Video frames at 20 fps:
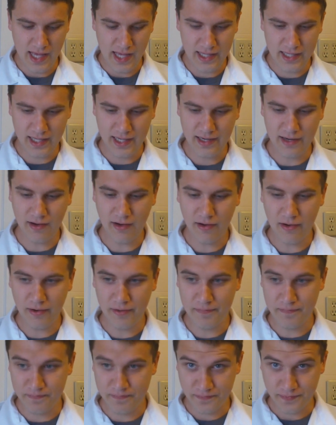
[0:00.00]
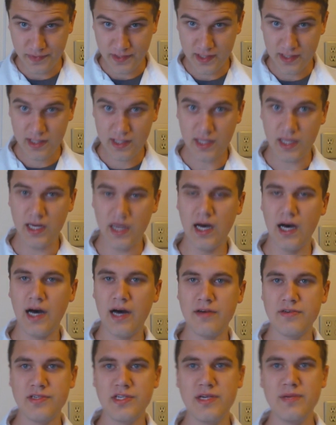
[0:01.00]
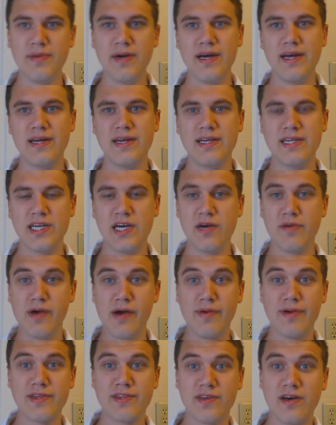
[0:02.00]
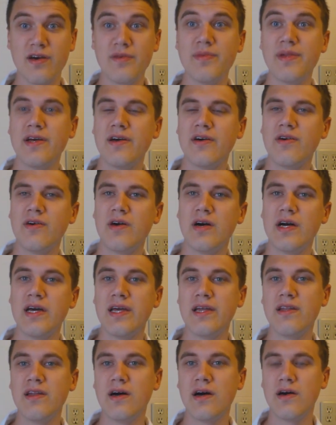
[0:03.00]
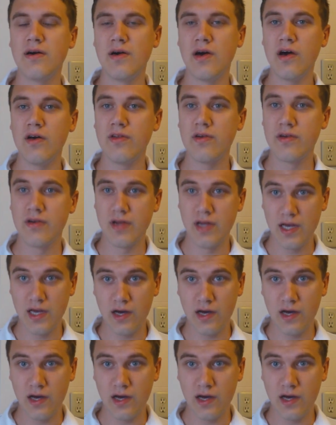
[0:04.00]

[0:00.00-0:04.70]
And then obviously you can tell by my thumbnail and other